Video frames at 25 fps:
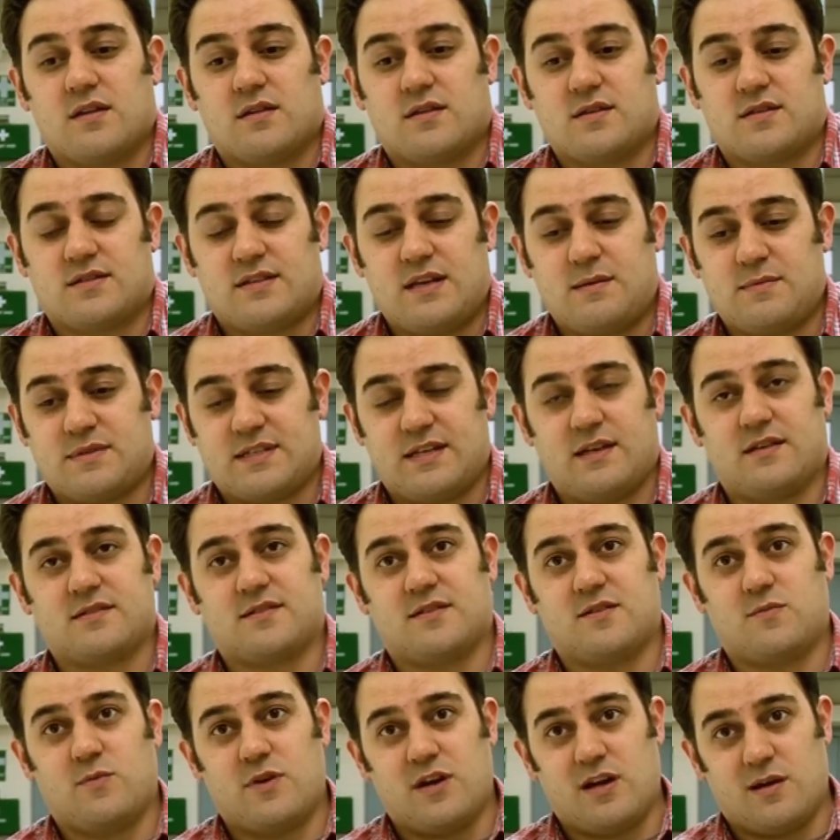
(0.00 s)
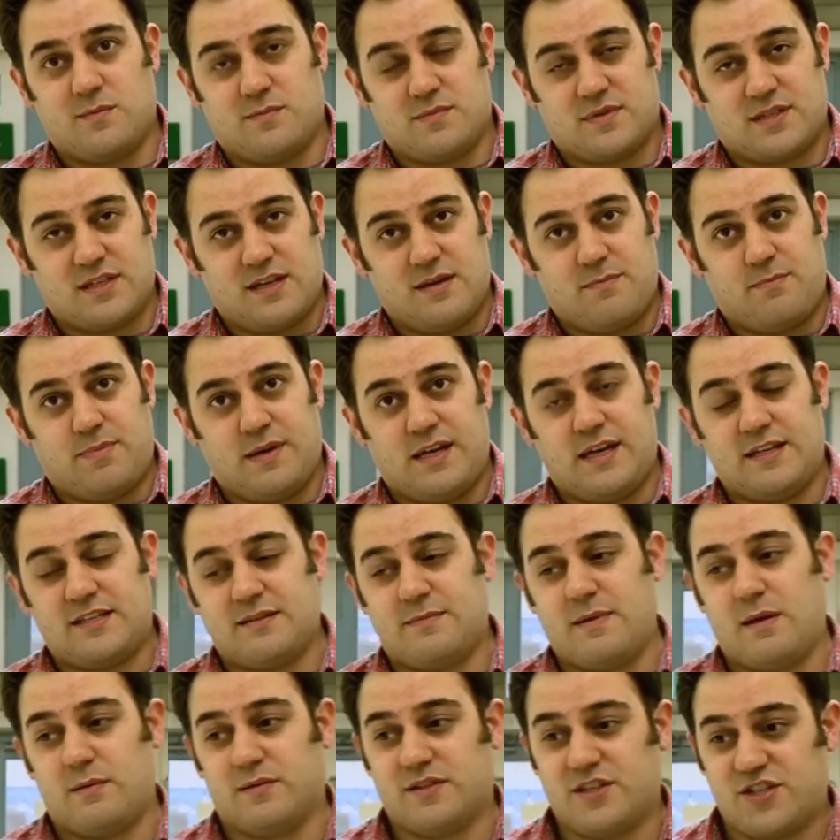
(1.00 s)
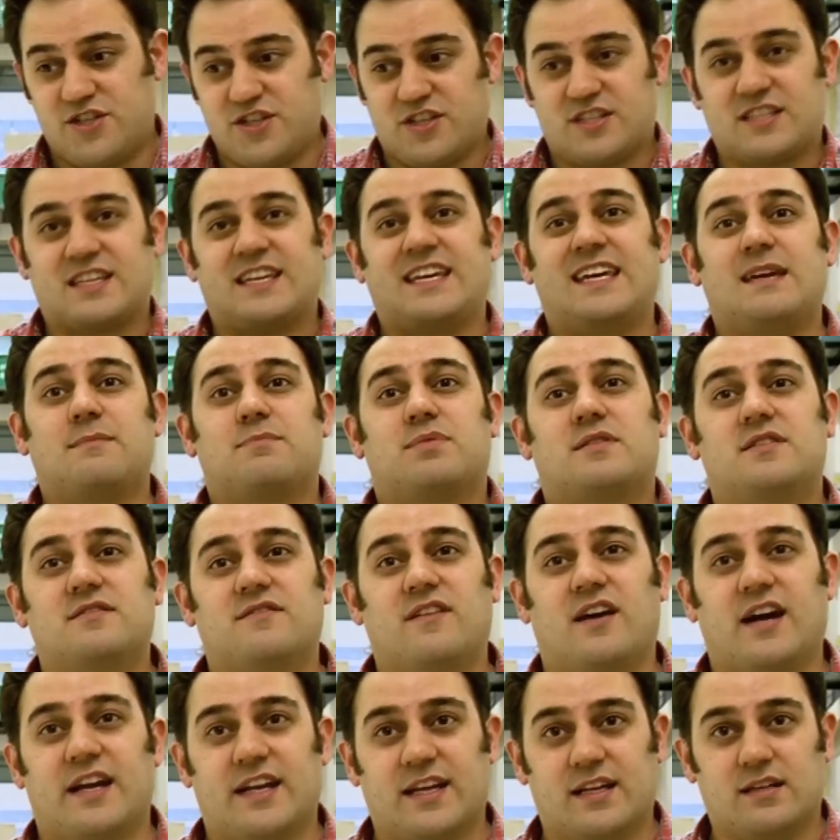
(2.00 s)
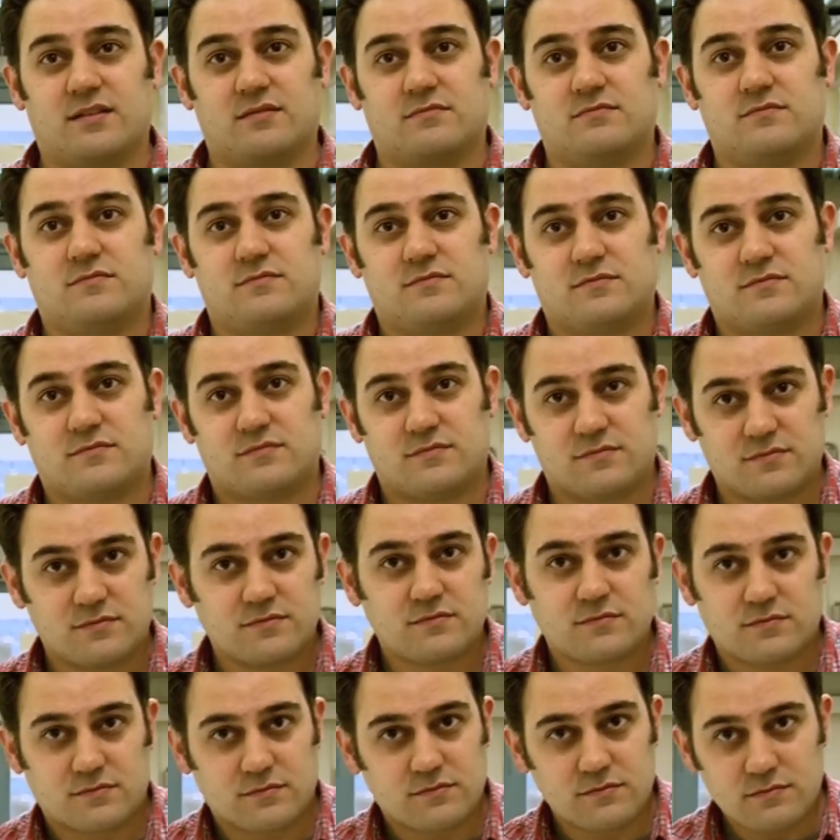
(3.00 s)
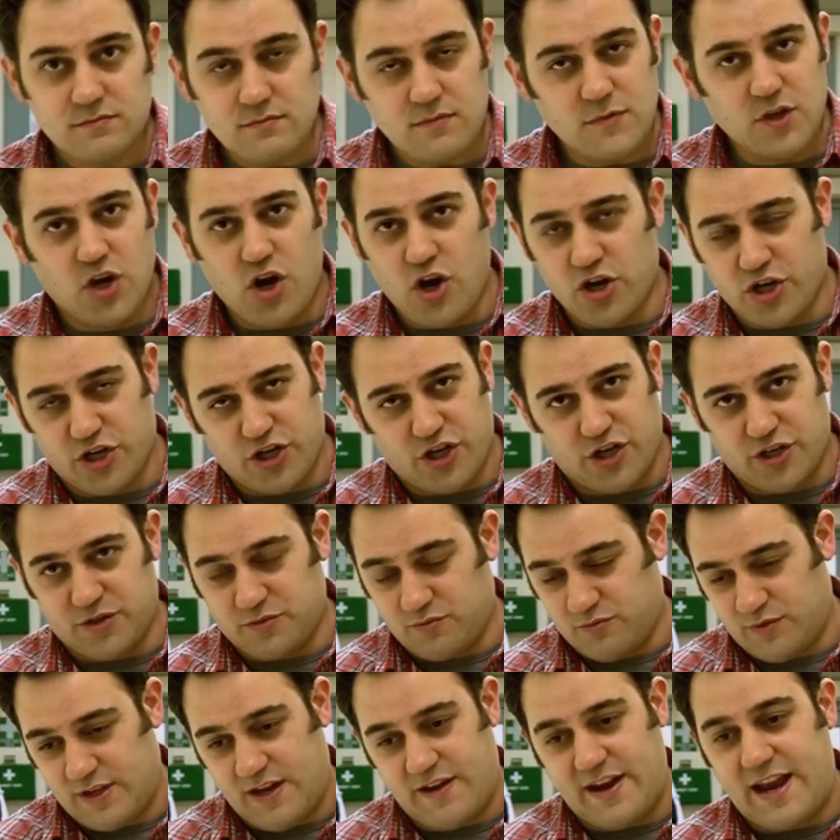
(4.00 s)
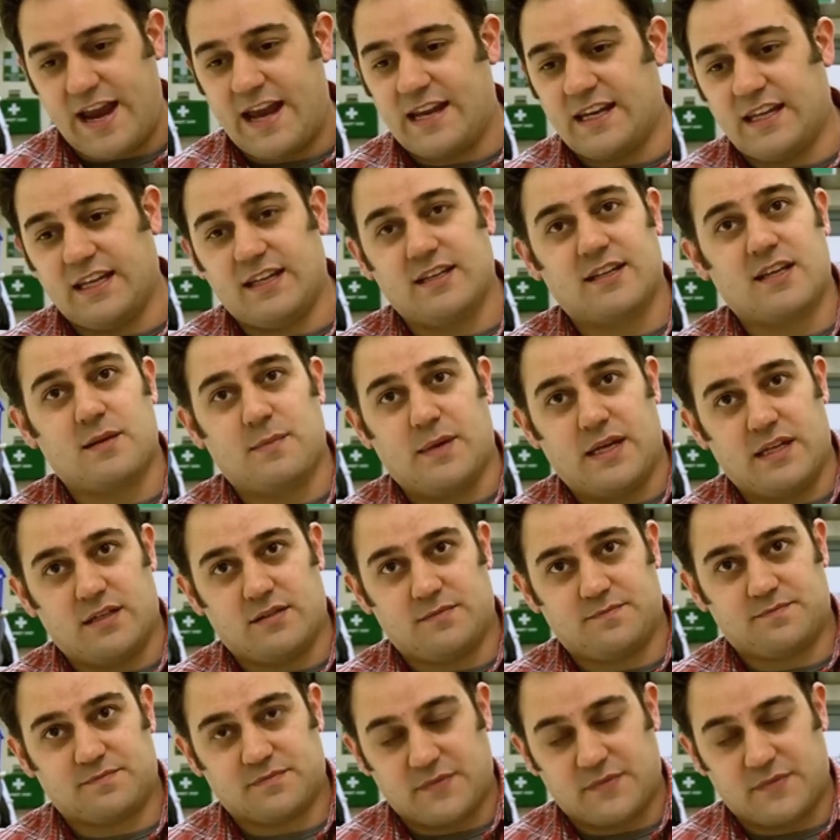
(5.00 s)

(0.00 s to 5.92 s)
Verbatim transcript: The stem cells in the worms appear to be able to just keep dividing on and on without any limit.